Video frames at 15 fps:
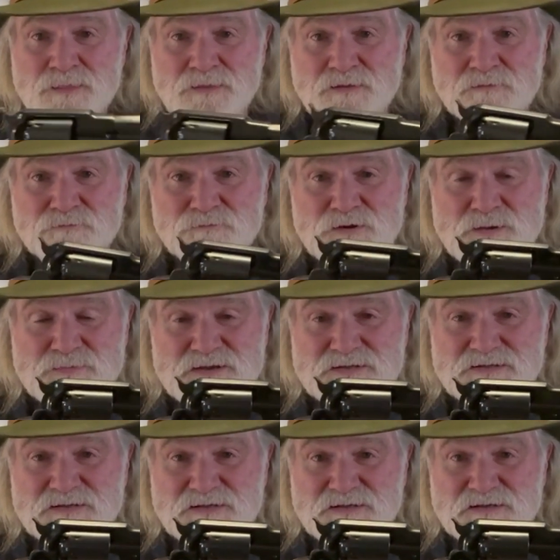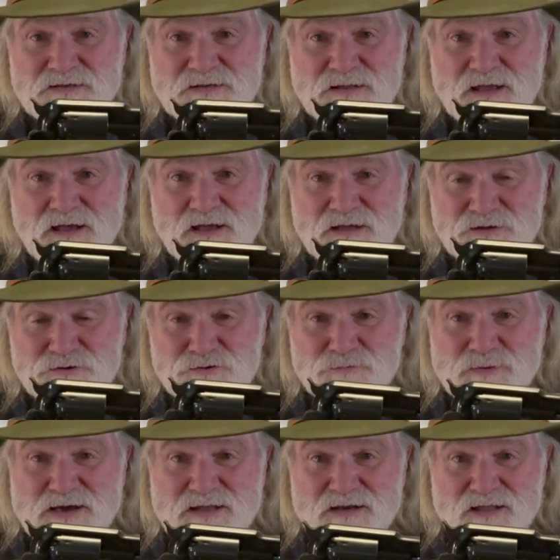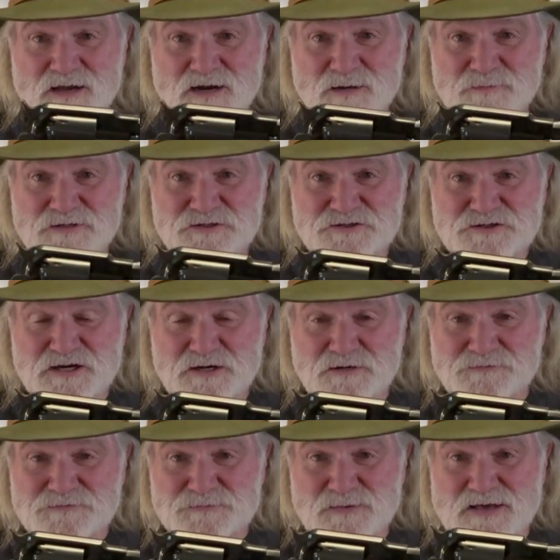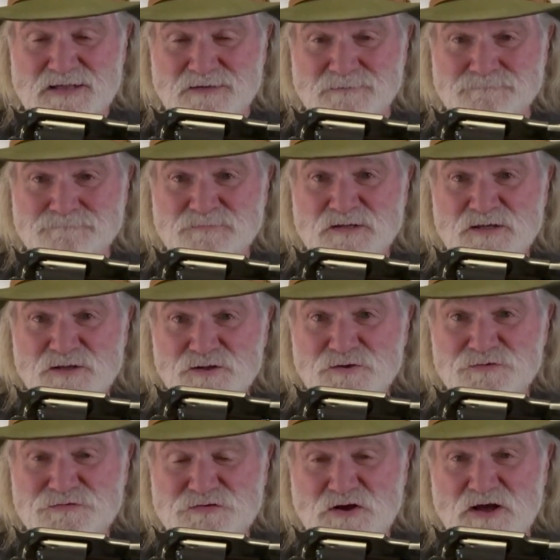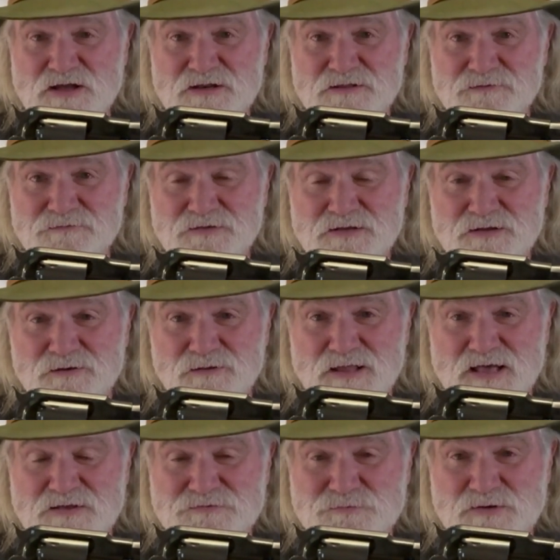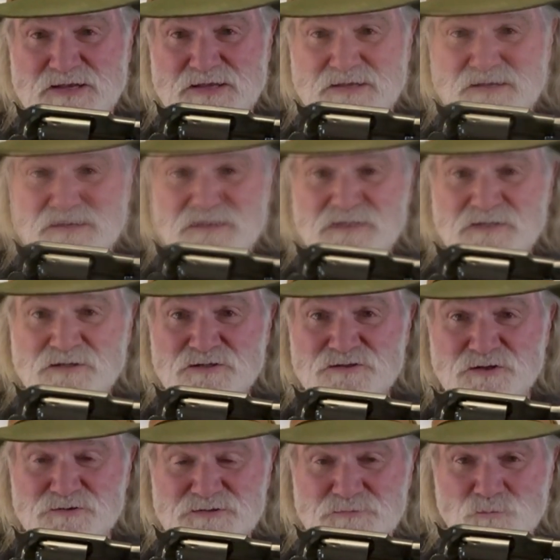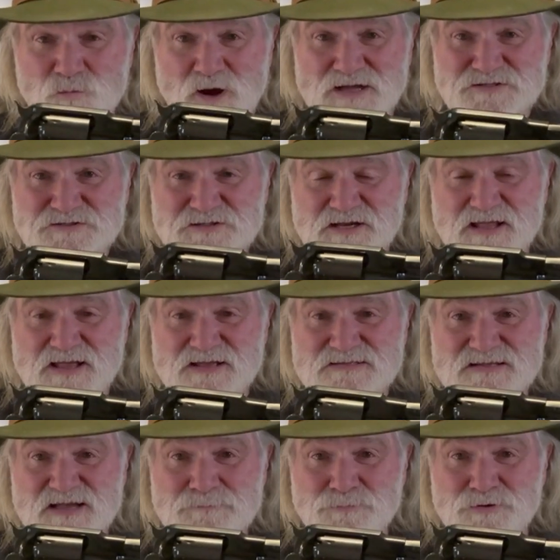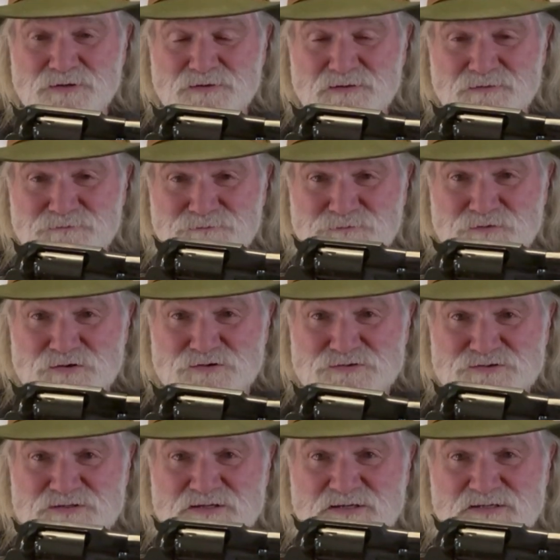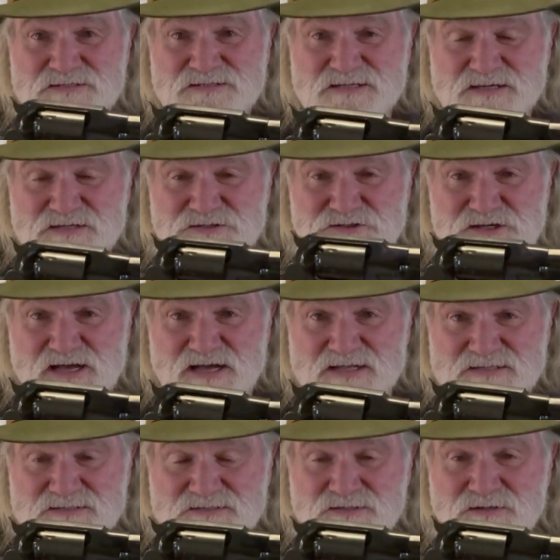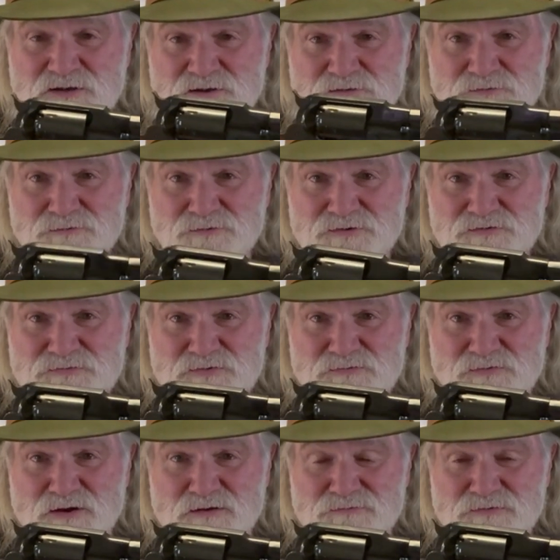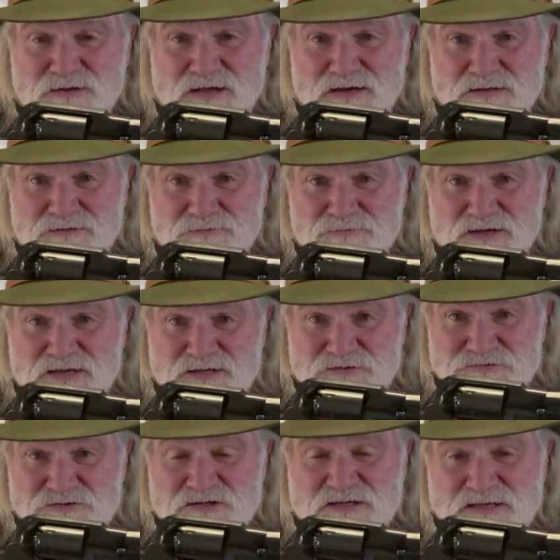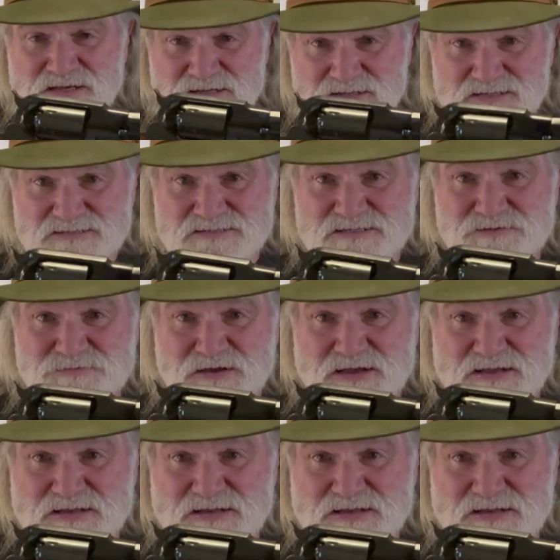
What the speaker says: Remington New Model Army Sheriff's Model. You saw it in the video last week, so watch today as I put the first 6 shots through this revolver out on the range, and let's see if I can